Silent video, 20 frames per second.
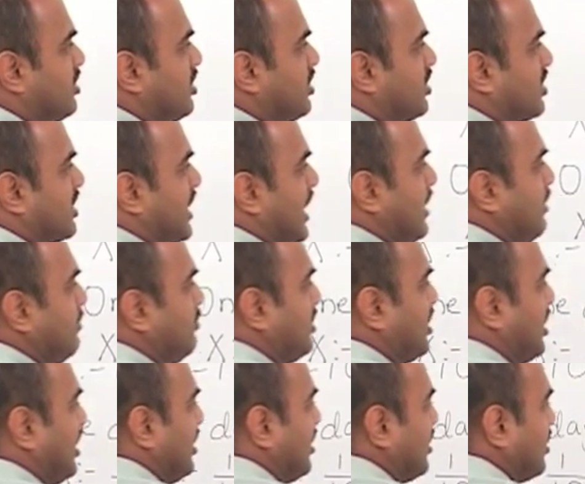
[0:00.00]
the time
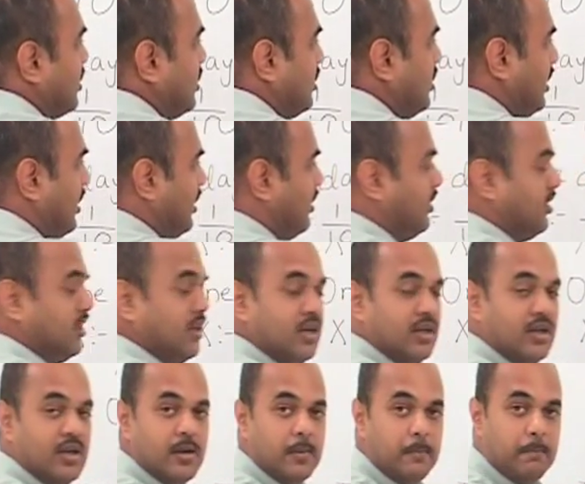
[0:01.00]
taken
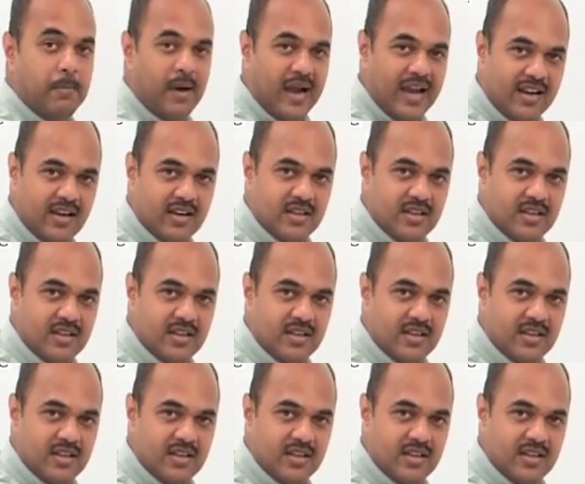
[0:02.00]
by